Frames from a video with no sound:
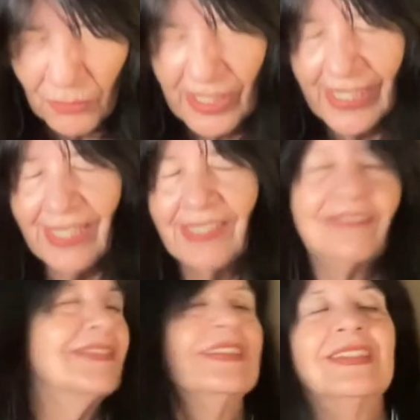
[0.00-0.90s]
We
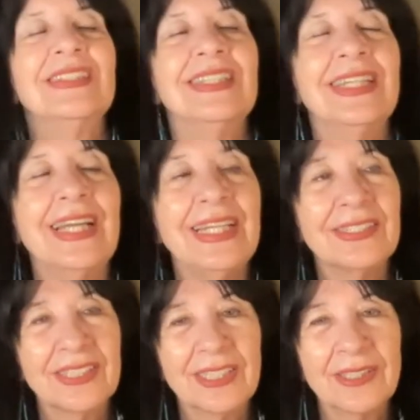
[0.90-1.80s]
have
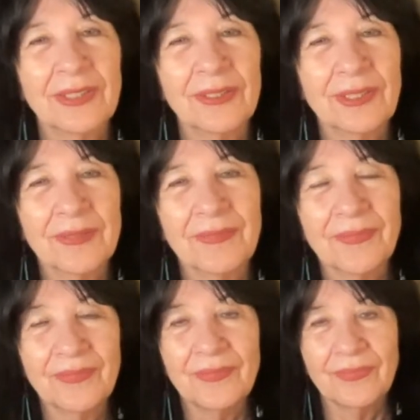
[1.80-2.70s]
ancestors.
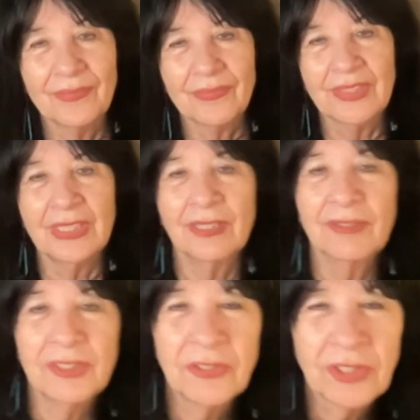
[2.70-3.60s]

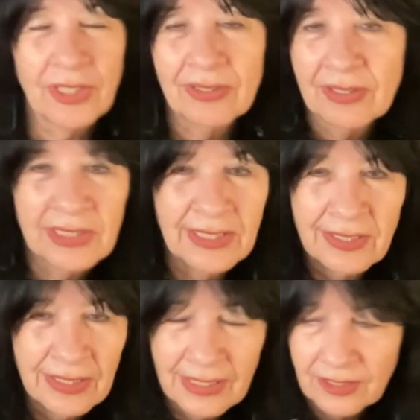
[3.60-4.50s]
When you start
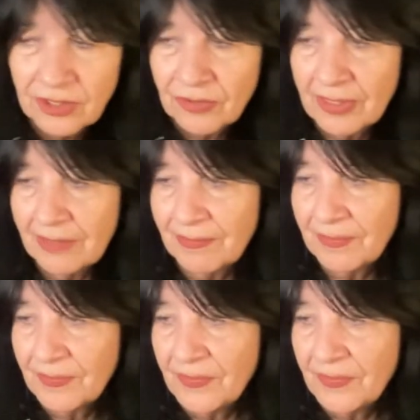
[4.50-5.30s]
studying history,